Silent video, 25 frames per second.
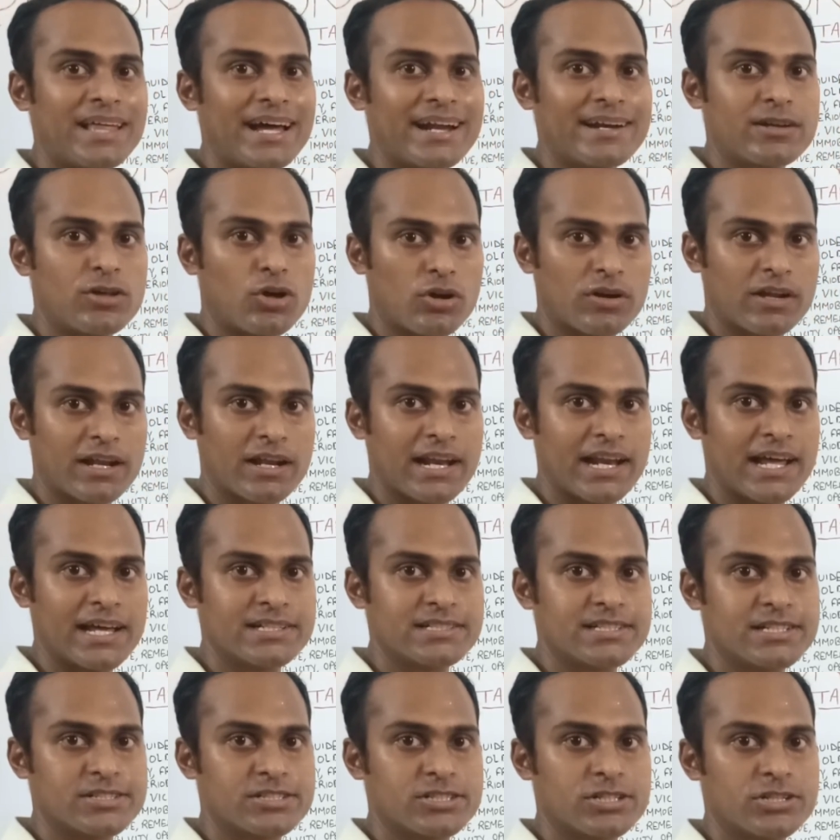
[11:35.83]
that
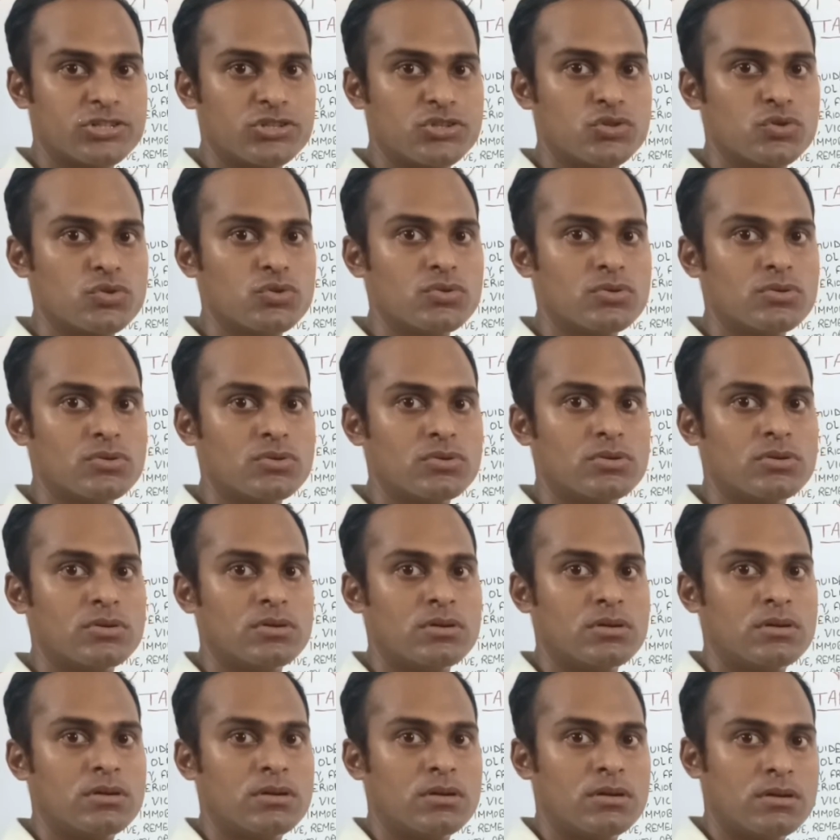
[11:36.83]
organization to
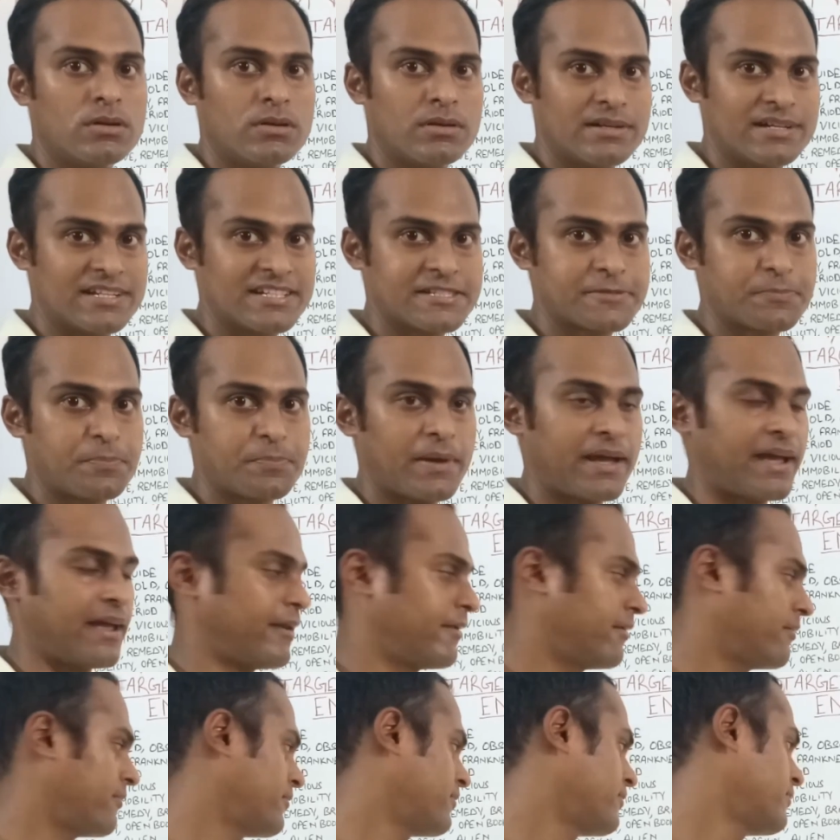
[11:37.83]

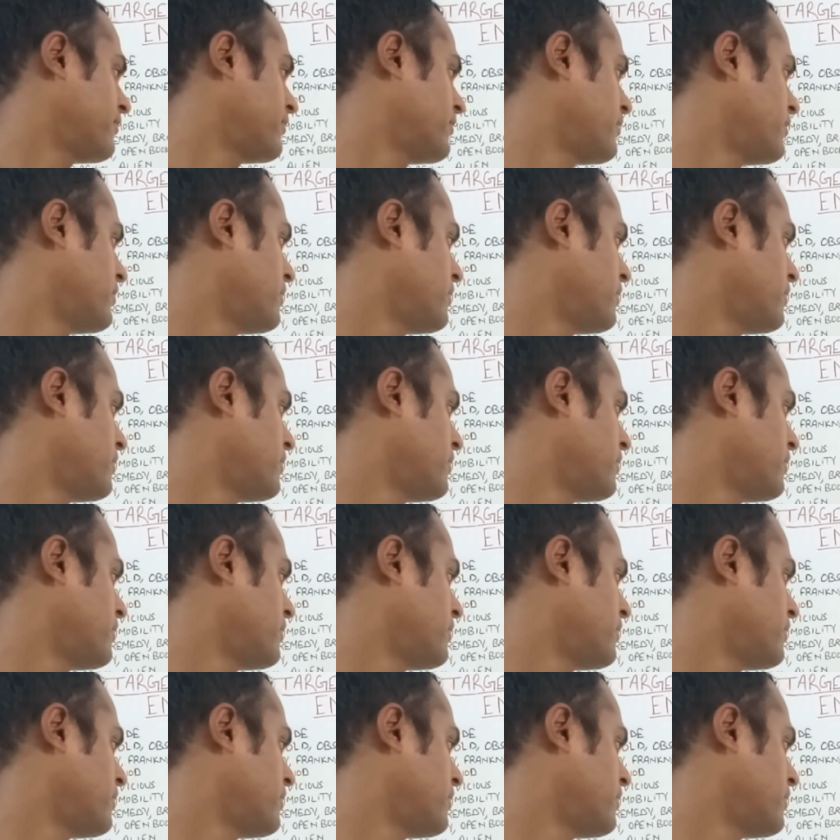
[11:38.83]
despair.